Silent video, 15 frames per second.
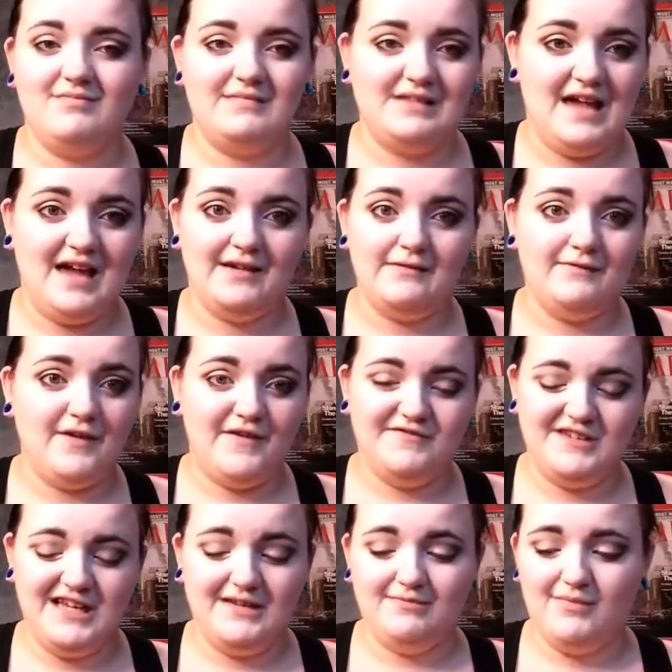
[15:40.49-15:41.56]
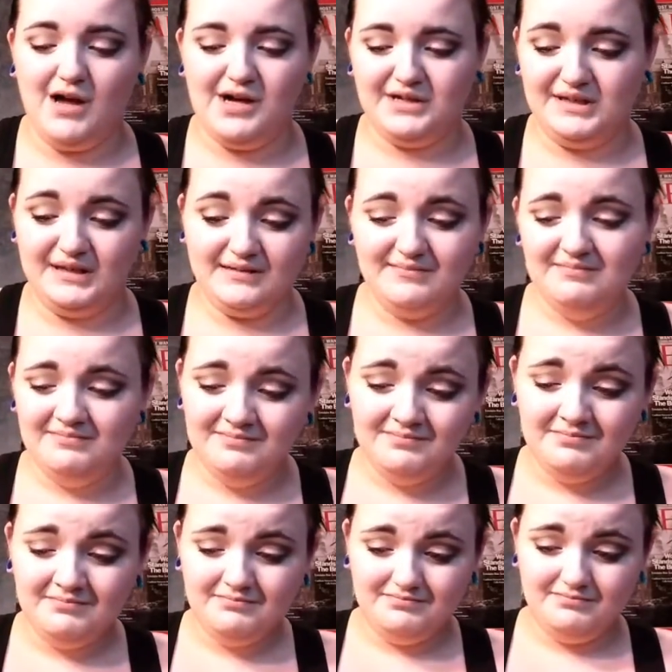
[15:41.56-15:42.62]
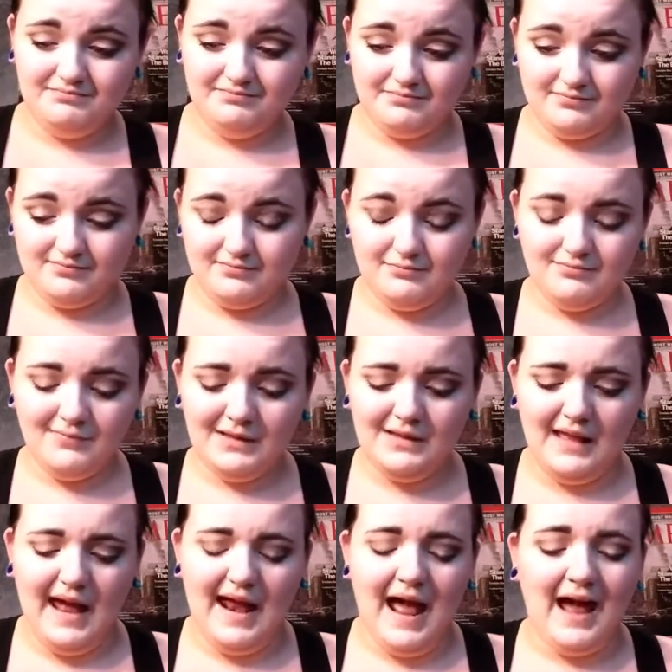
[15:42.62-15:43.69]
10-15 bucks that